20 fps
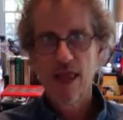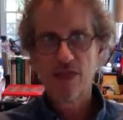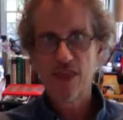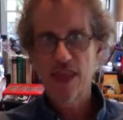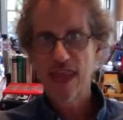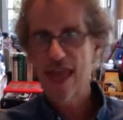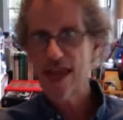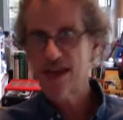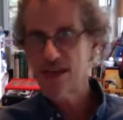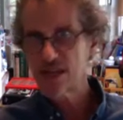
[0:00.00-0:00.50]

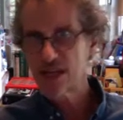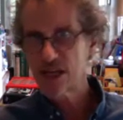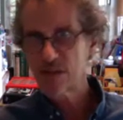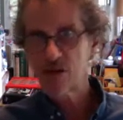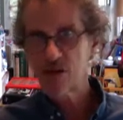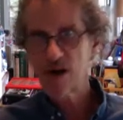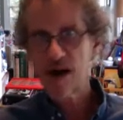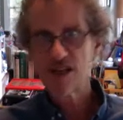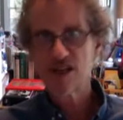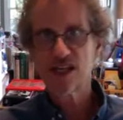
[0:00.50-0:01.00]
editing
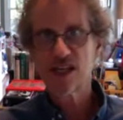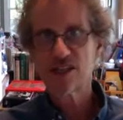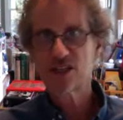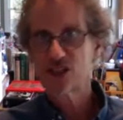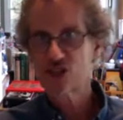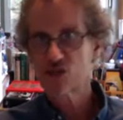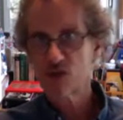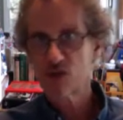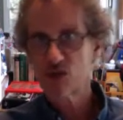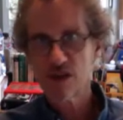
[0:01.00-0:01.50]
process
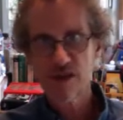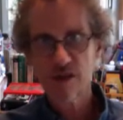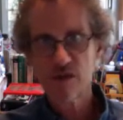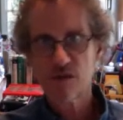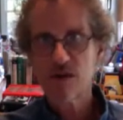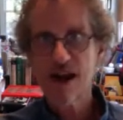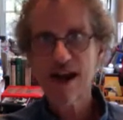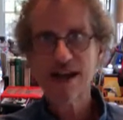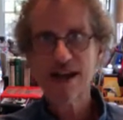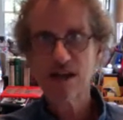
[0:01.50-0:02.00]
is really the
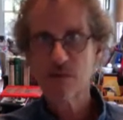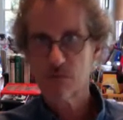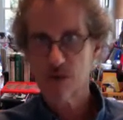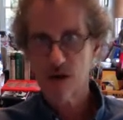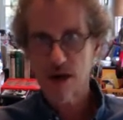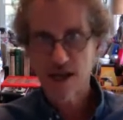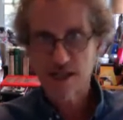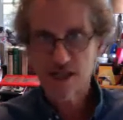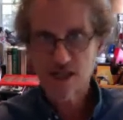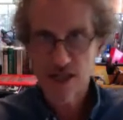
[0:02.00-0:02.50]
writing
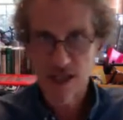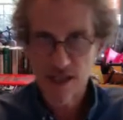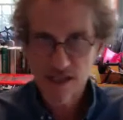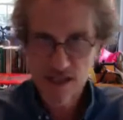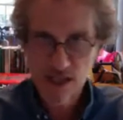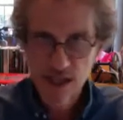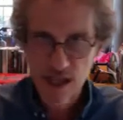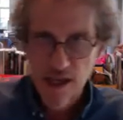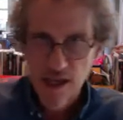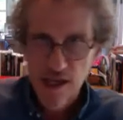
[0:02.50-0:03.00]

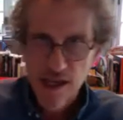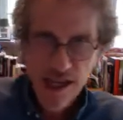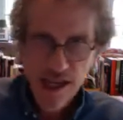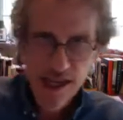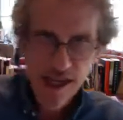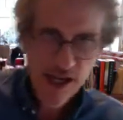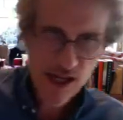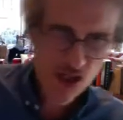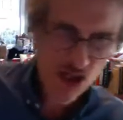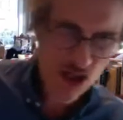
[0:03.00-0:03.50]
process.
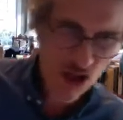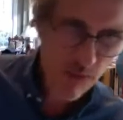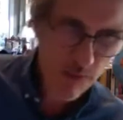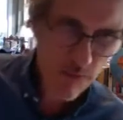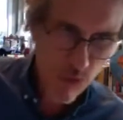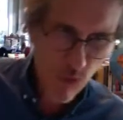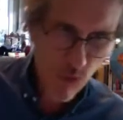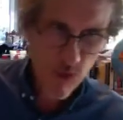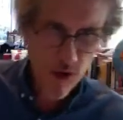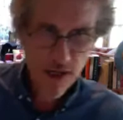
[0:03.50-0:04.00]
And at a certain
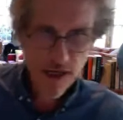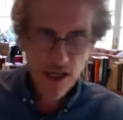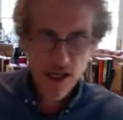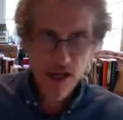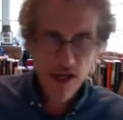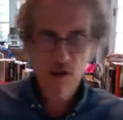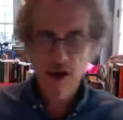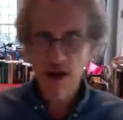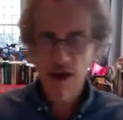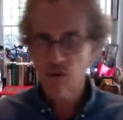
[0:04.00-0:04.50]
point,
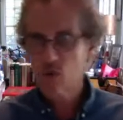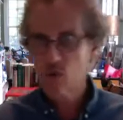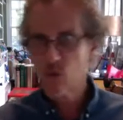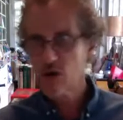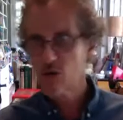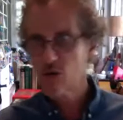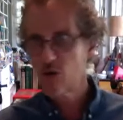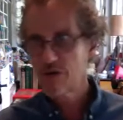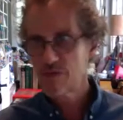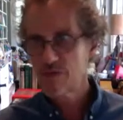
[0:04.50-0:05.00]
I'll
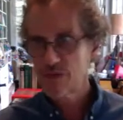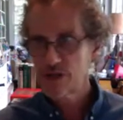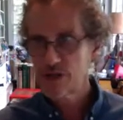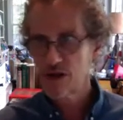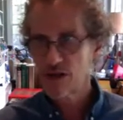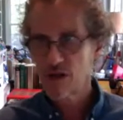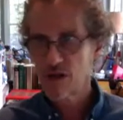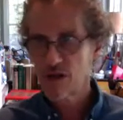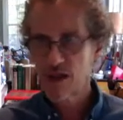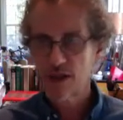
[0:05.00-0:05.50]
work with
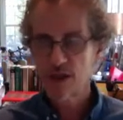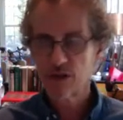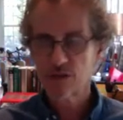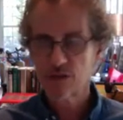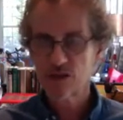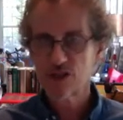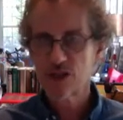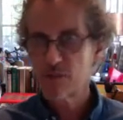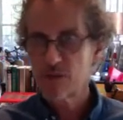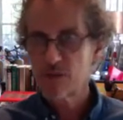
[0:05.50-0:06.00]
material.
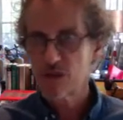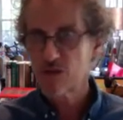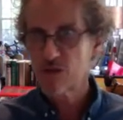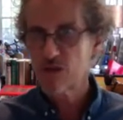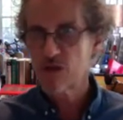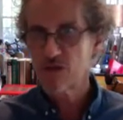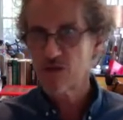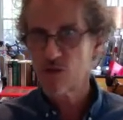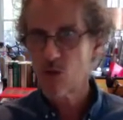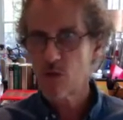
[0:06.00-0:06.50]
It'll take me
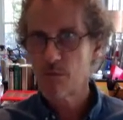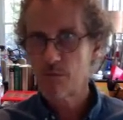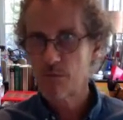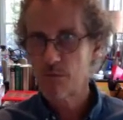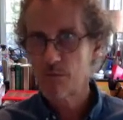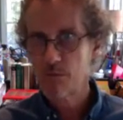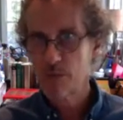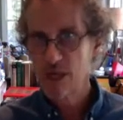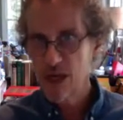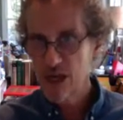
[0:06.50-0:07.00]
3 or 4
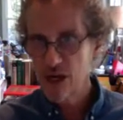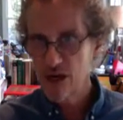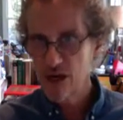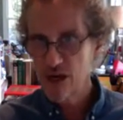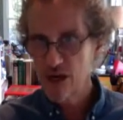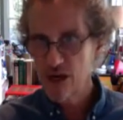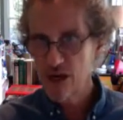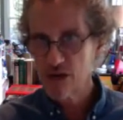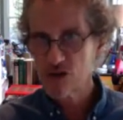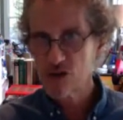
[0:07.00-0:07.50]

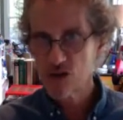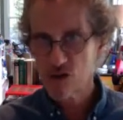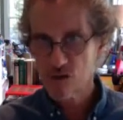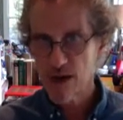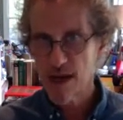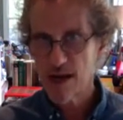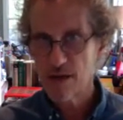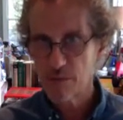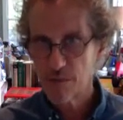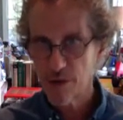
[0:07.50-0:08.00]
years to
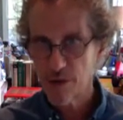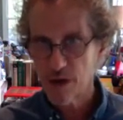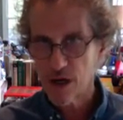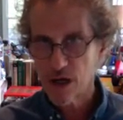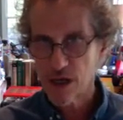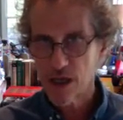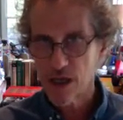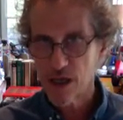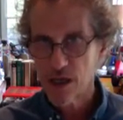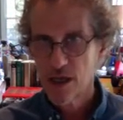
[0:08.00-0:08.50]
write a
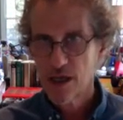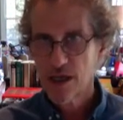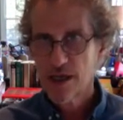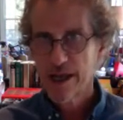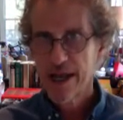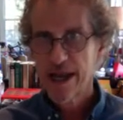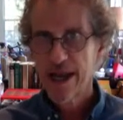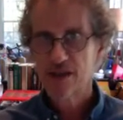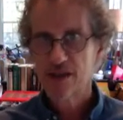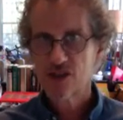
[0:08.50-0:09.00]
book.
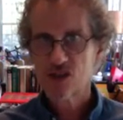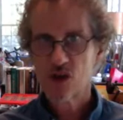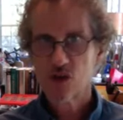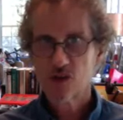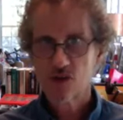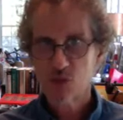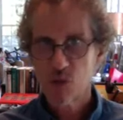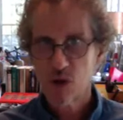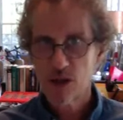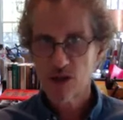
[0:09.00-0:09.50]
And so
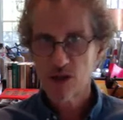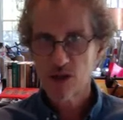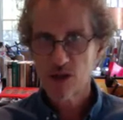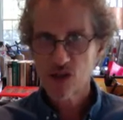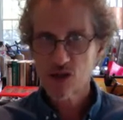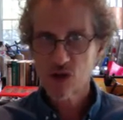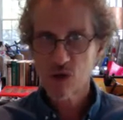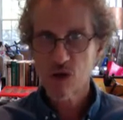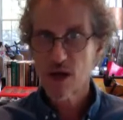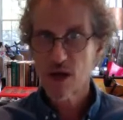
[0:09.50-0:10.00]
it's one
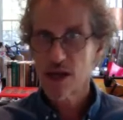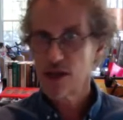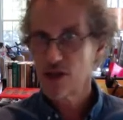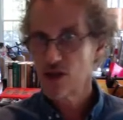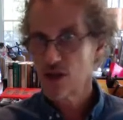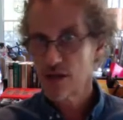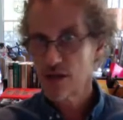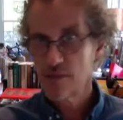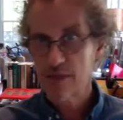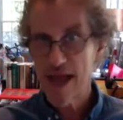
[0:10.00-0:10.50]
story,
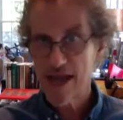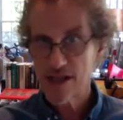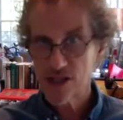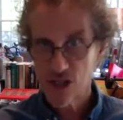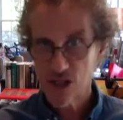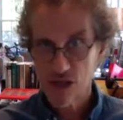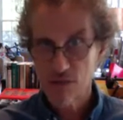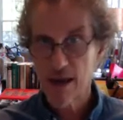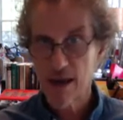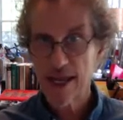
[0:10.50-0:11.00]
and you can
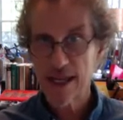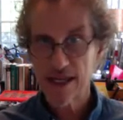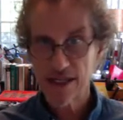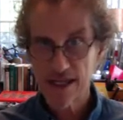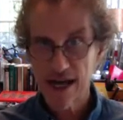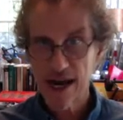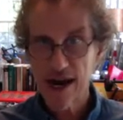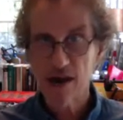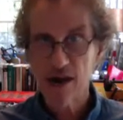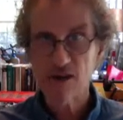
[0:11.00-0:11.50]
imagine you might get
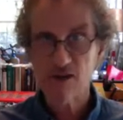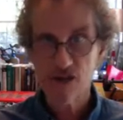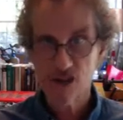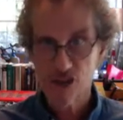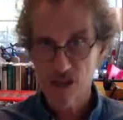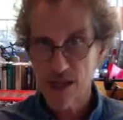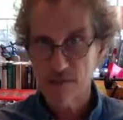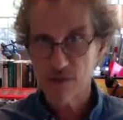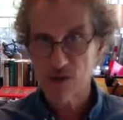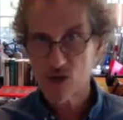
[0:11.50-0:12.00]
tired of the
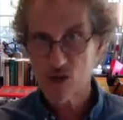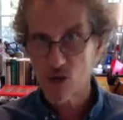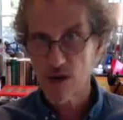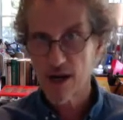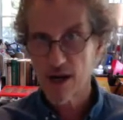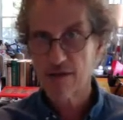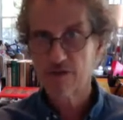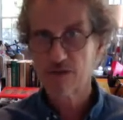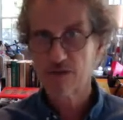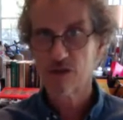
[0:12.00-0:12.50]
same
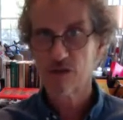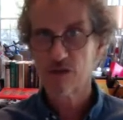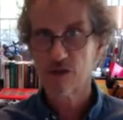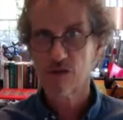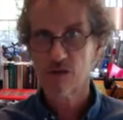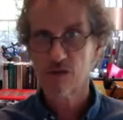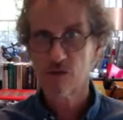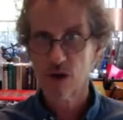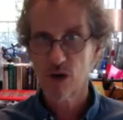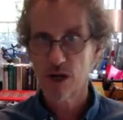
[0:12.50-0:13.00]
story after 3
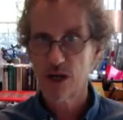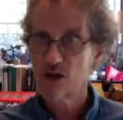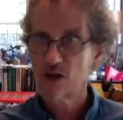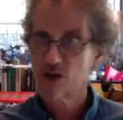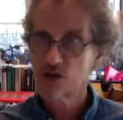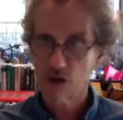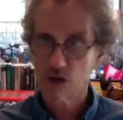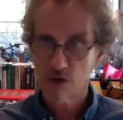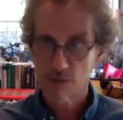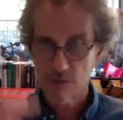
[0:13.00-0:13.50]
or 4
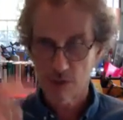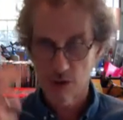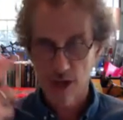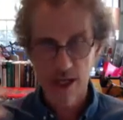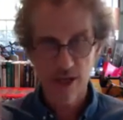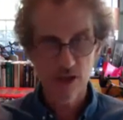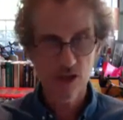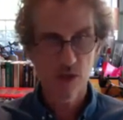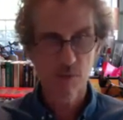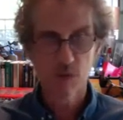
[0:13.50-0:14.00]
years, or
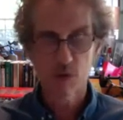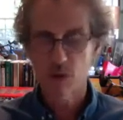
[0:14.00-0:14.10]
get to the point